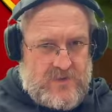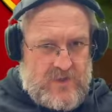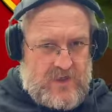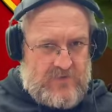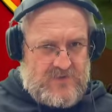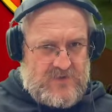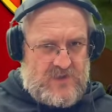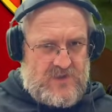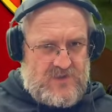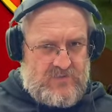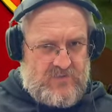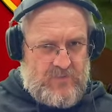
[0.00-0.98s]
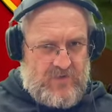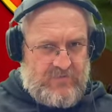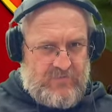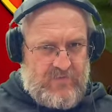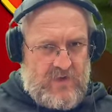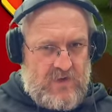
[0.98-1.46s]
I have sections around my
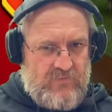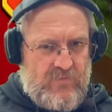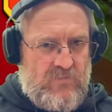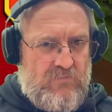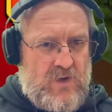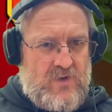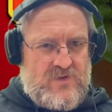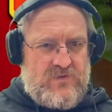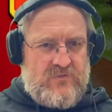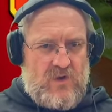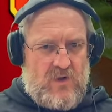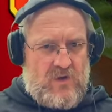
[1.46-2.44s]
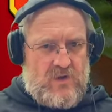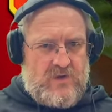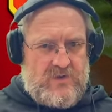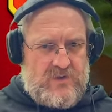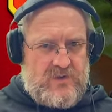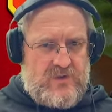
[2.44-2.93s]
farm for most of the
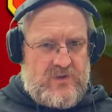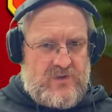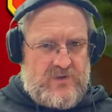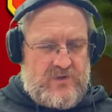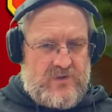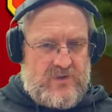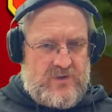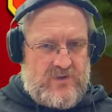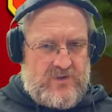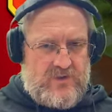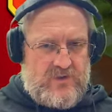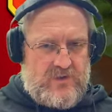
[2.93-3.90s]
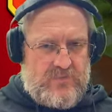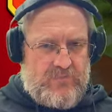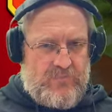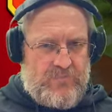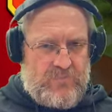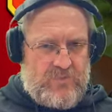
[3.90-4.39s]
holiday.
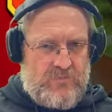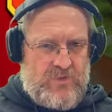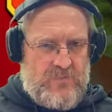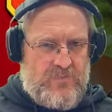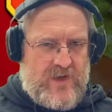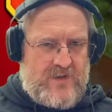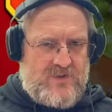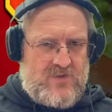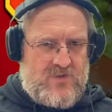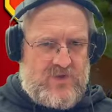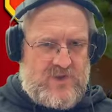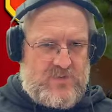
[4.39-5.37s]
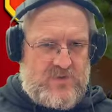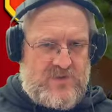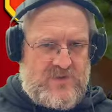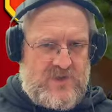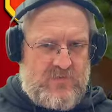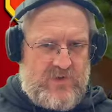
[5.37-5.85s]
Be bad, do Christmas
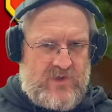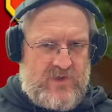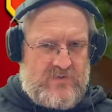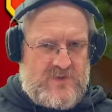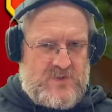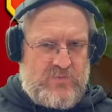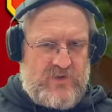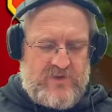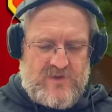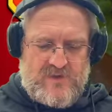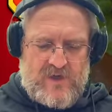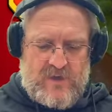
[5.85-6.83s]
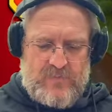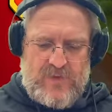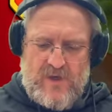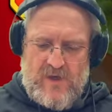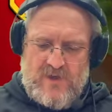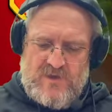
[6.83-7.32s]
and tell Ricky of spring design.
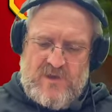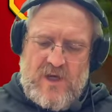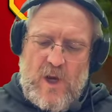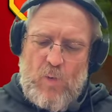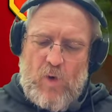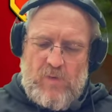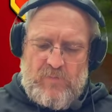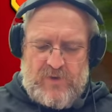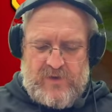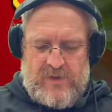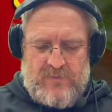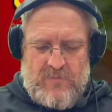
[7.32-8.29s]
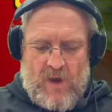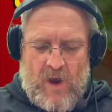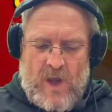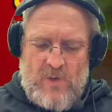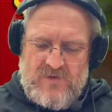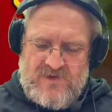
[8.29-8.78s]
Do you know what, Pete?
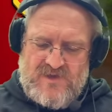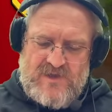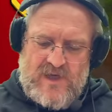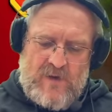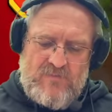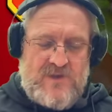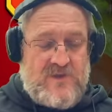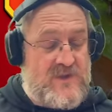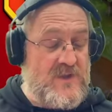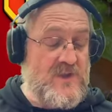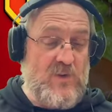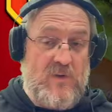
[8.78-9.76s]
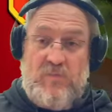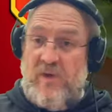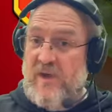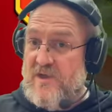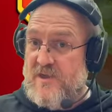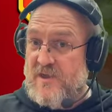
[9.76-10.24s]
I was tempted to do a
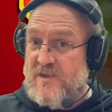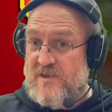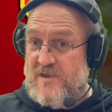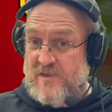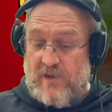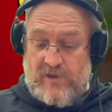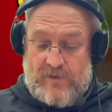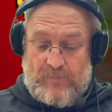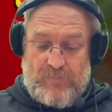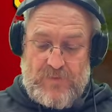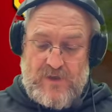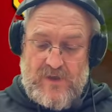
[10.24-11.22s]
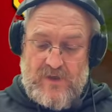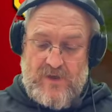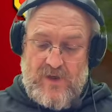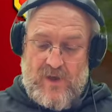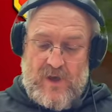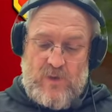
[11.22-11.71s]
Peter design.
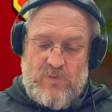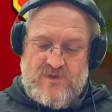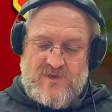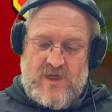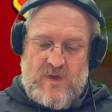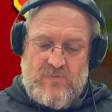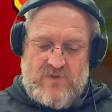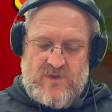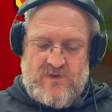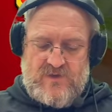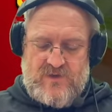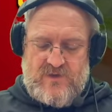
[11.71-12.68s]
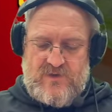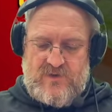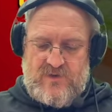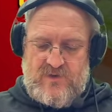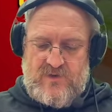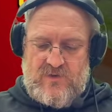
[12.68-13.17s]
I was tempted to
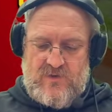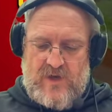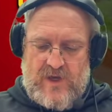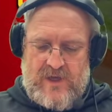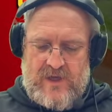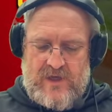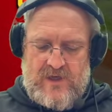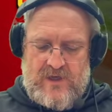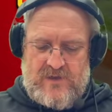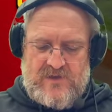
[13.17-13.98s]
do a